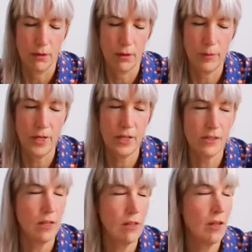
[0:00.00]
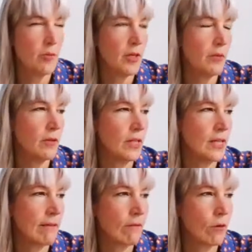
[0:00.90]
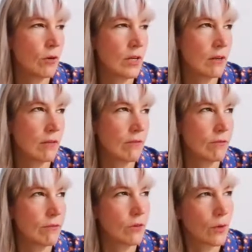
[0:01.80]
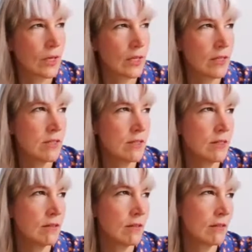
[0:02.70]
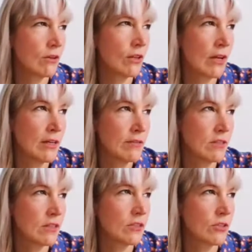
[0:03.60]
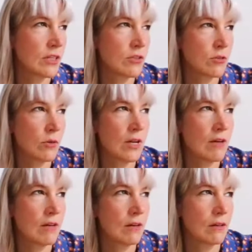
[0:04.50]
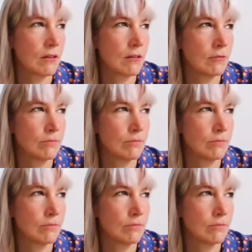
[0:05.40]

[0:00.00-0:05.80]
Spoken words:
I mean, I see a lot of people like organizing their lives, like trying to sort out